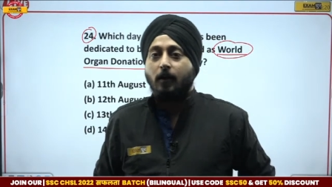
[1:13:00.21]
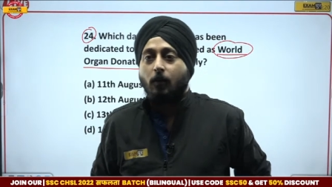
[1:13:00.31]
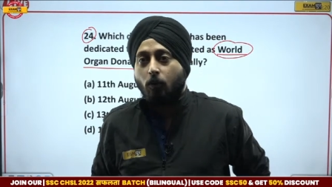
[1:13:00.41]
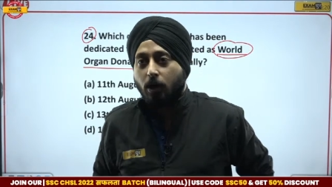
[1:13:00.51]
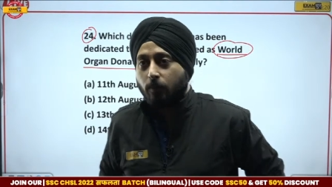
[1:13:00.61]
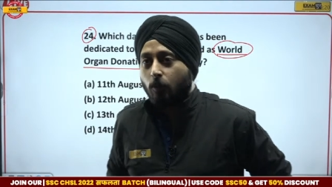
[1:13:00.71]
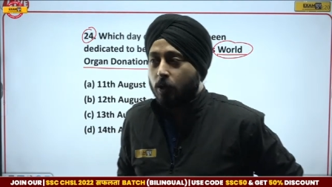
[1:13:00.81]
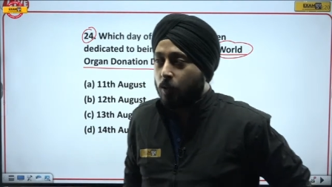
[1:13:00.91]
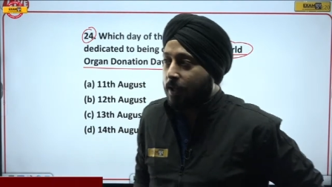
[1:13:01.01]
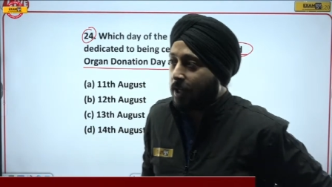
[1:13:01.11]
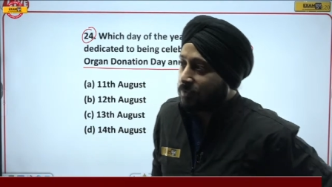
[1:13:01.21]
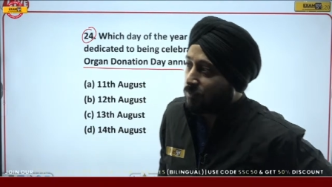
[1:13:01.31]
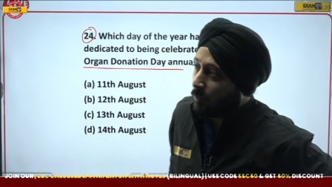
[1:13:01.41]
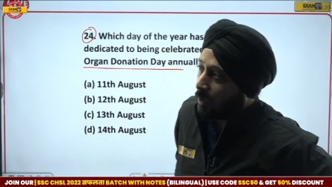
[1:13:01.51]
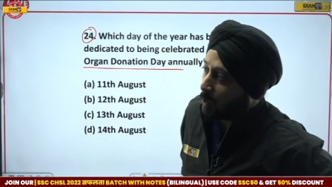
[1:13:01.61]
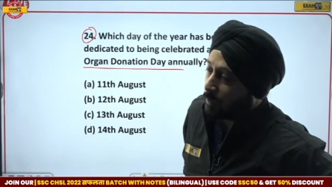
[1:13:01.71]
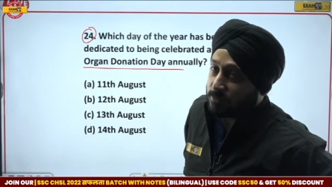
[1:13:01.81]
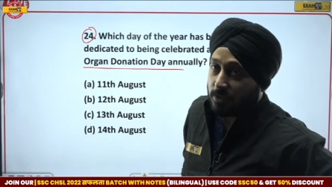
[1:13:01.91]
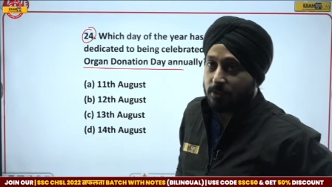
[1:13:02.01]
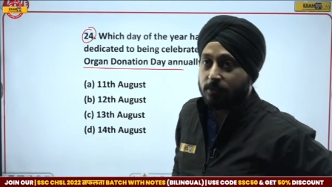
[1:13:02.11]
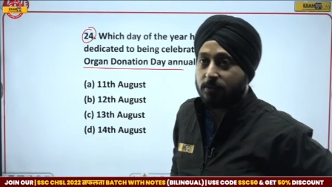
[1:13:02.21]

what more you can ask for? 1 rupees, yeah.